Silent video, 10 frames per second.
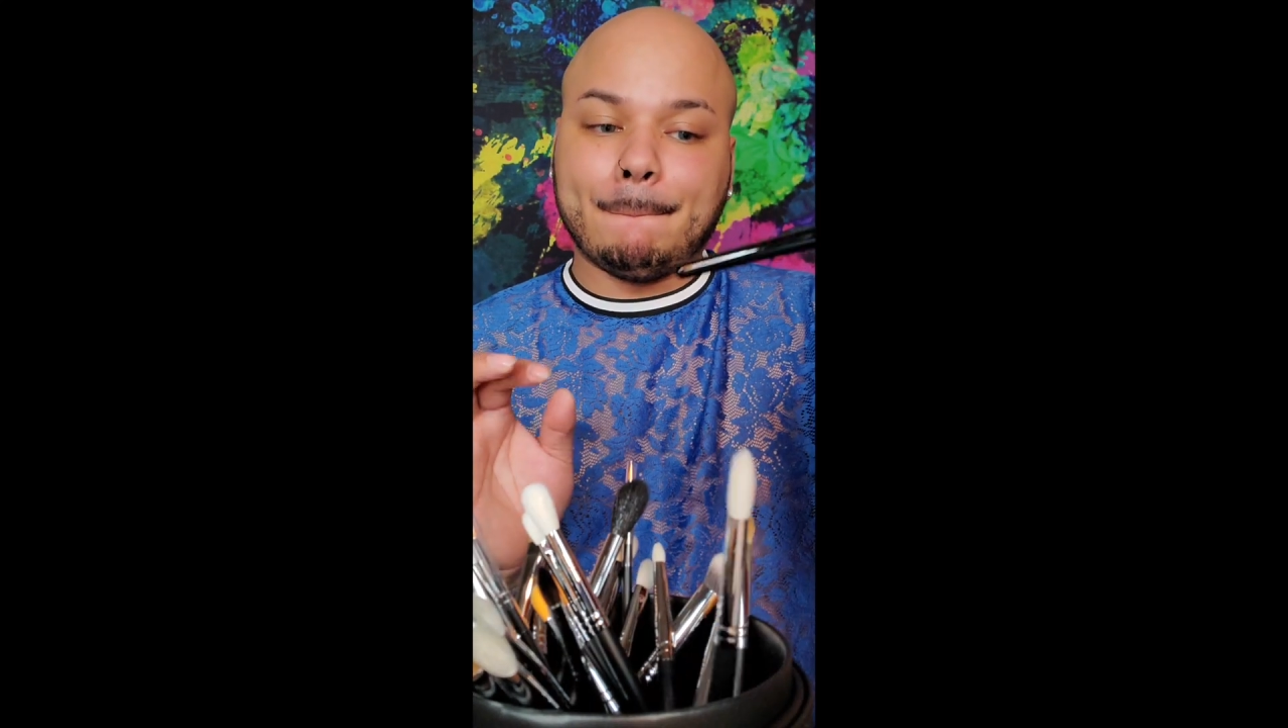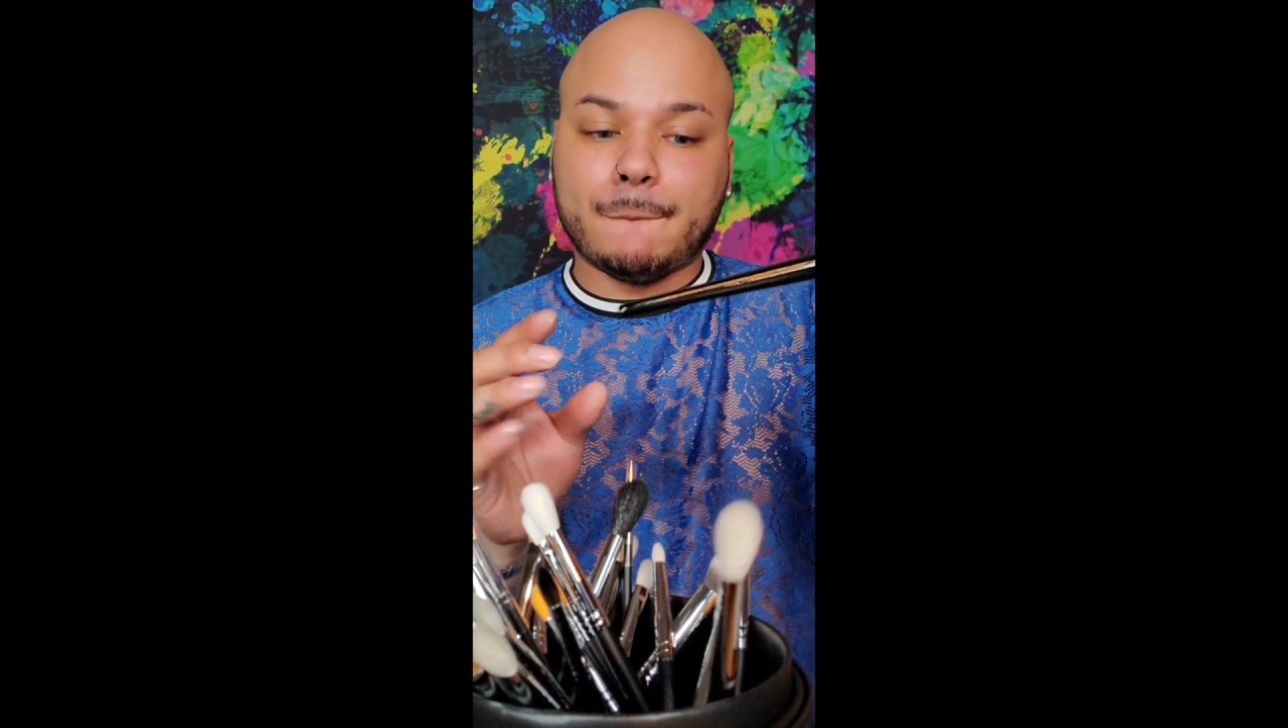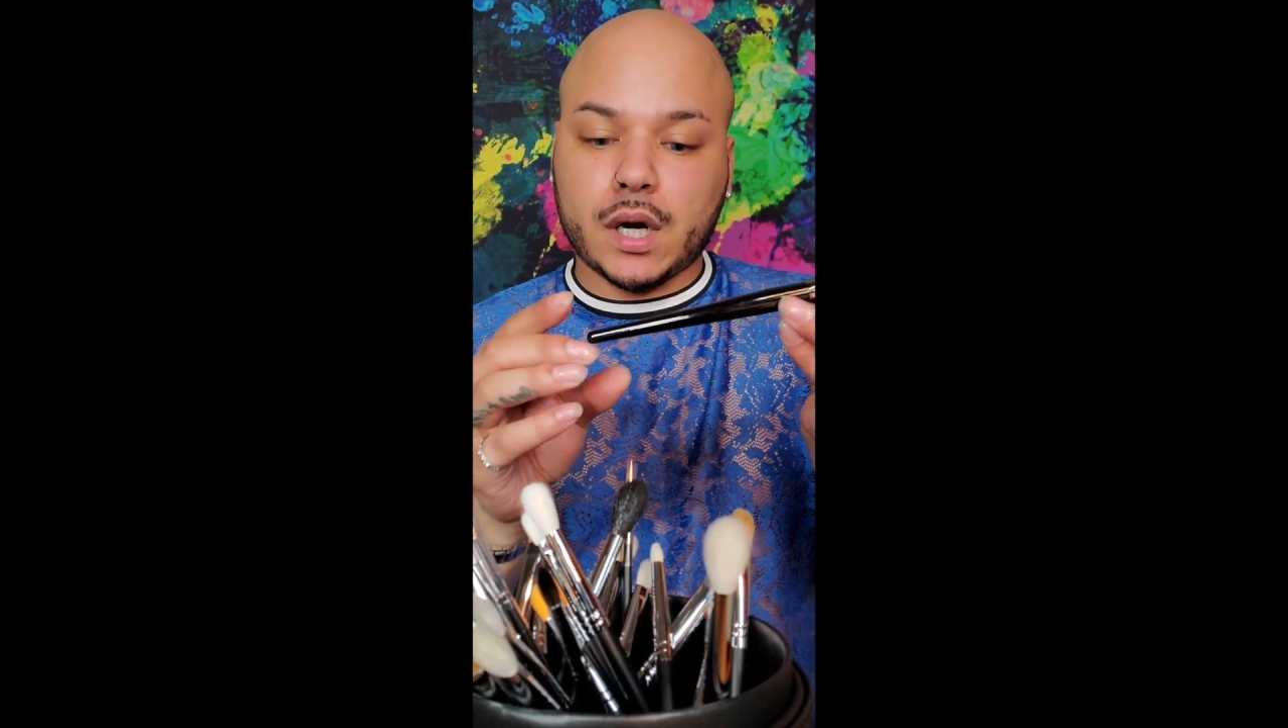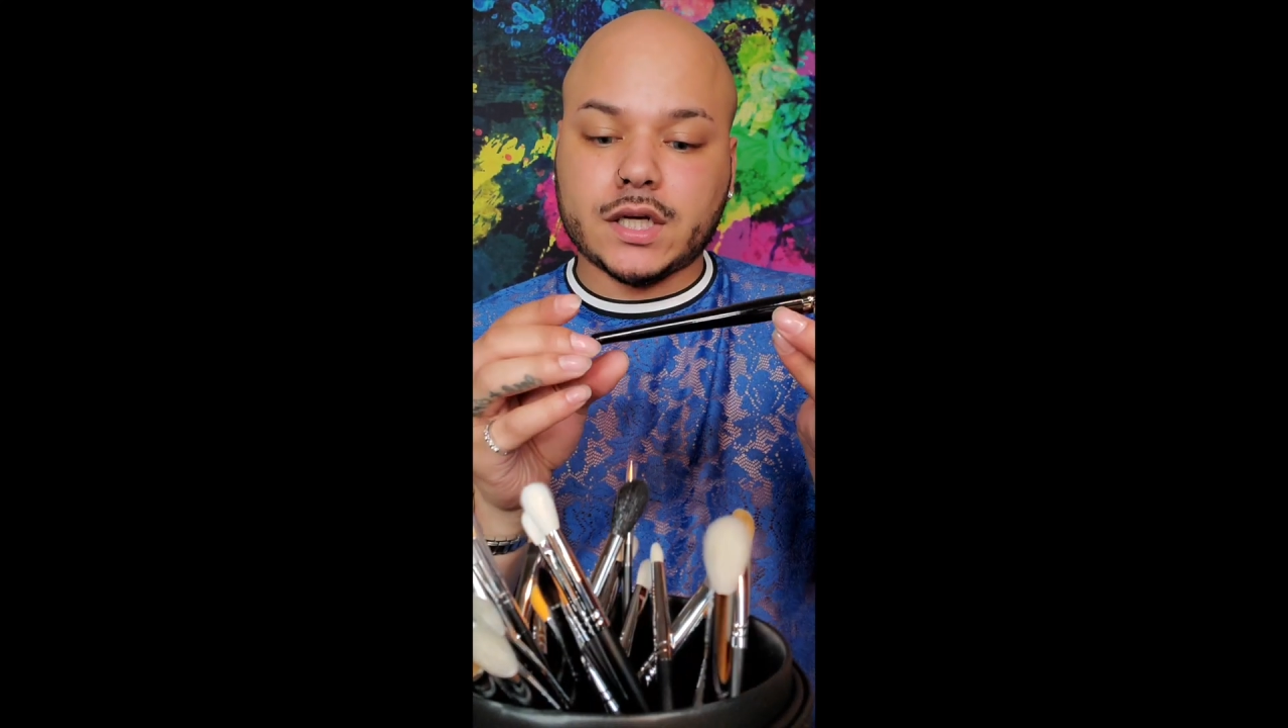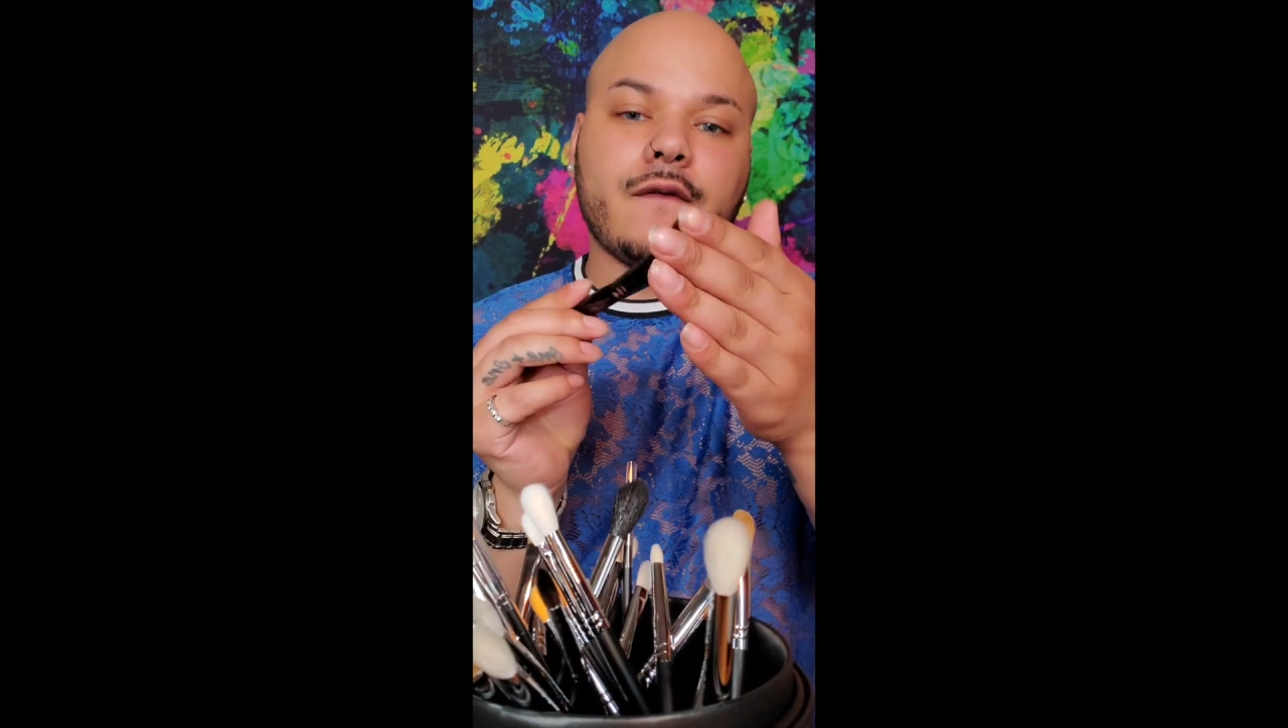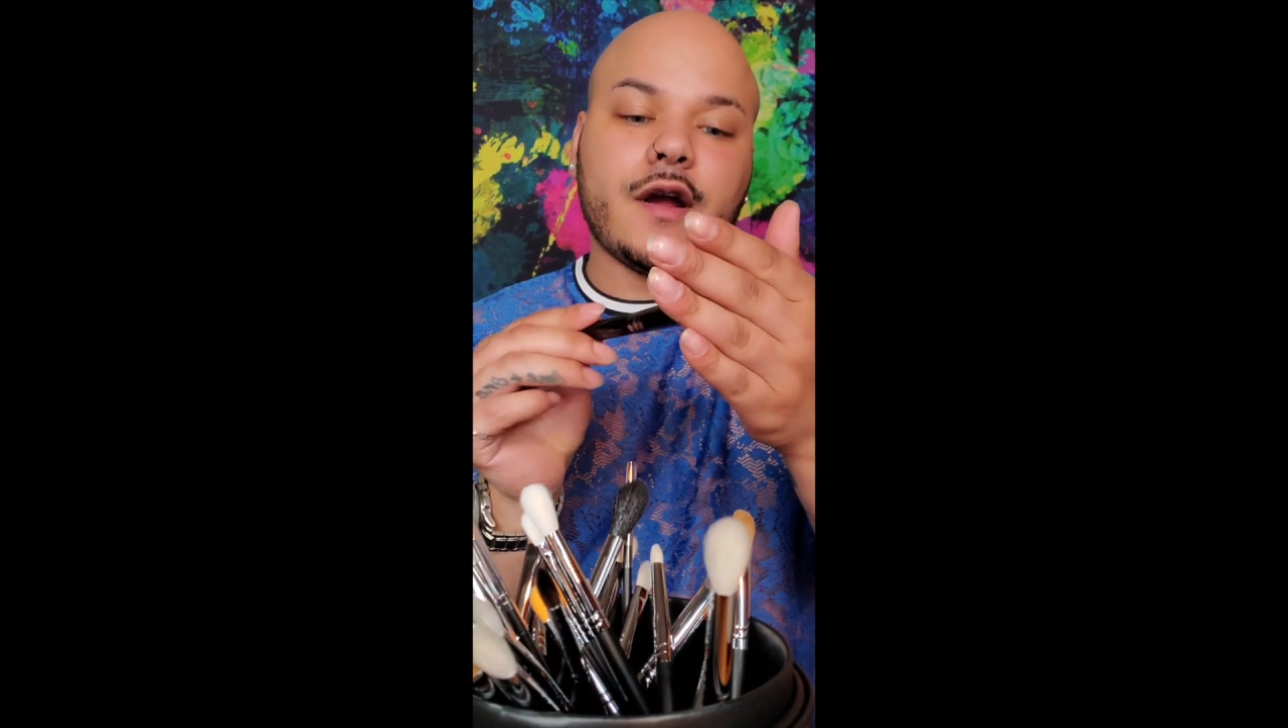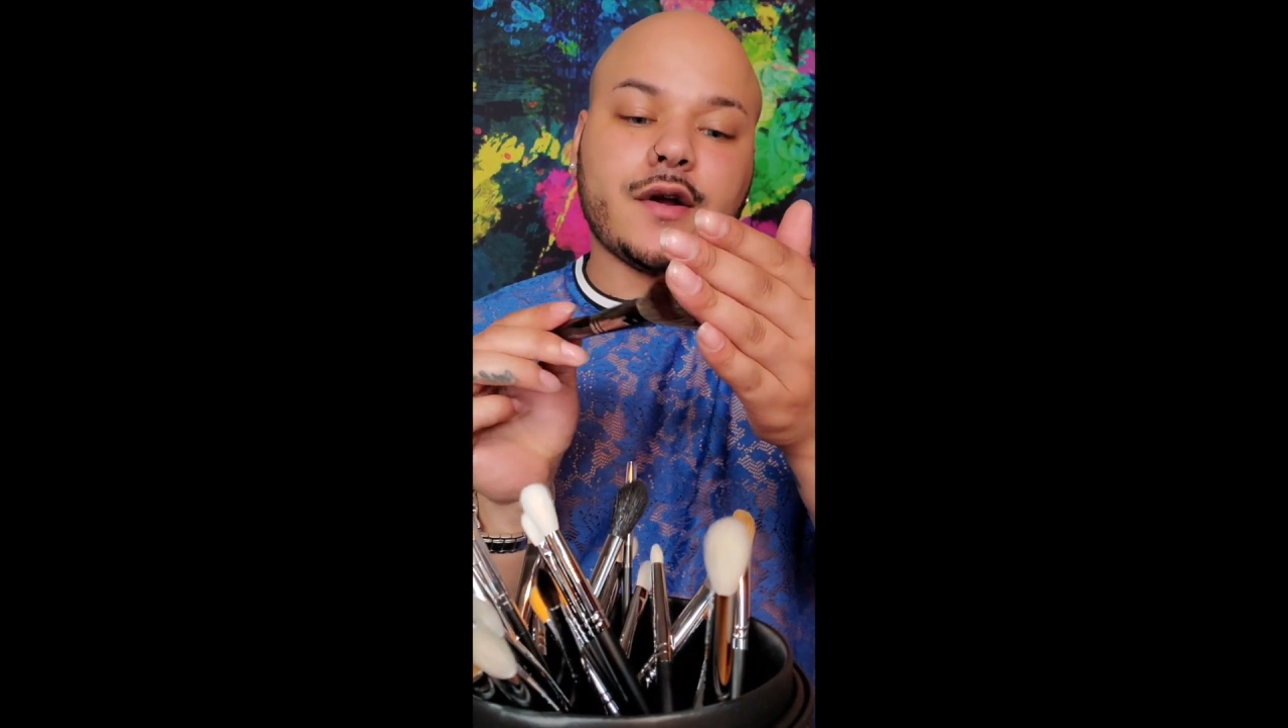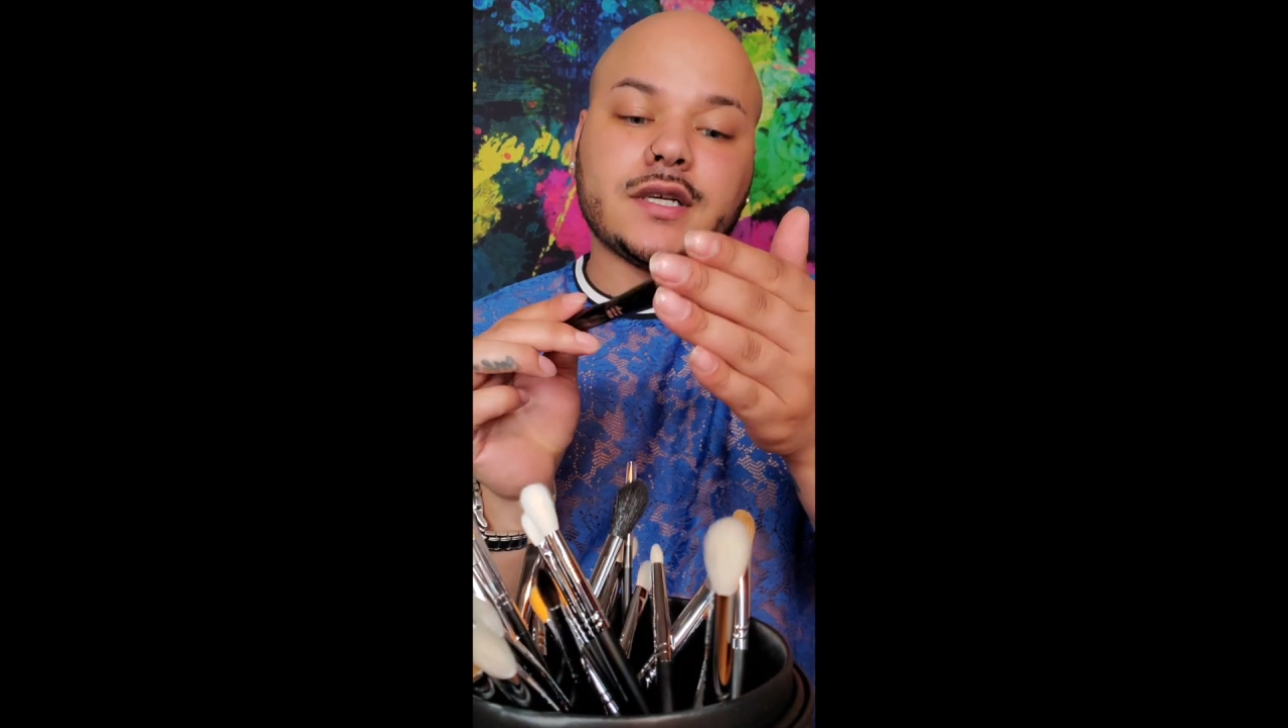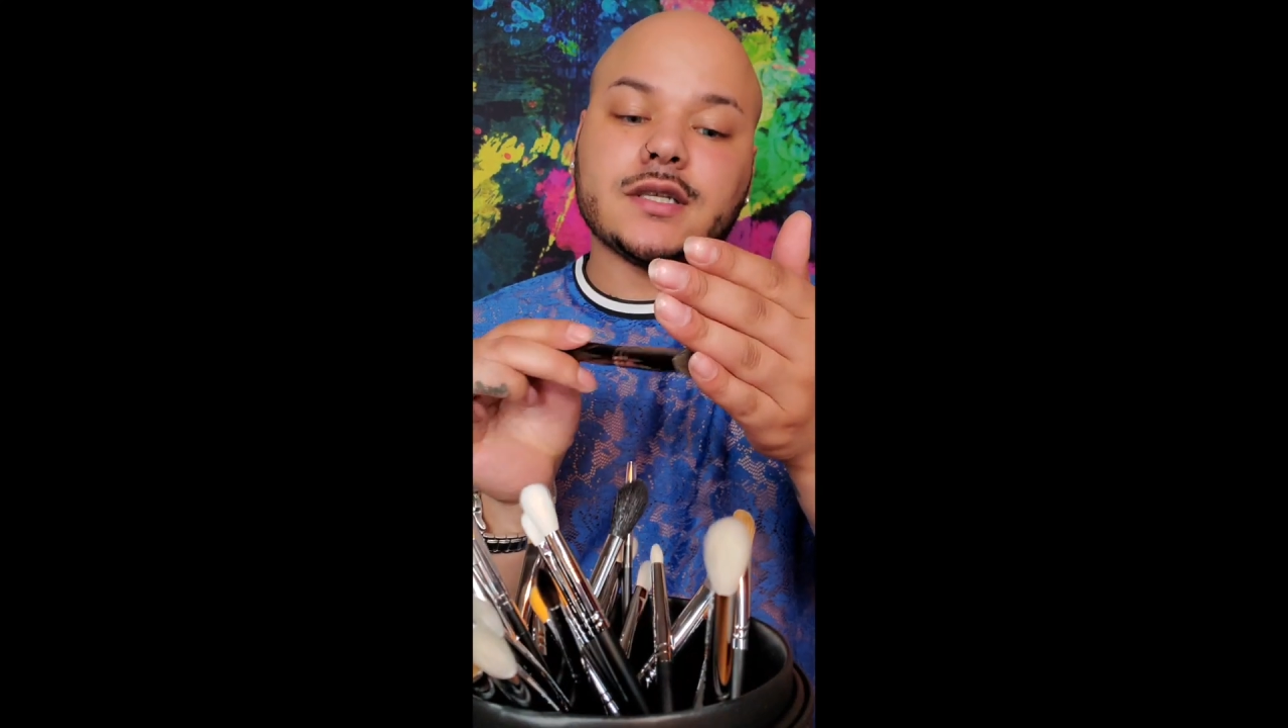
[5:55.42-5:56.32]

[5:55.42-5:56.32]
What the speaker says: Brush. Very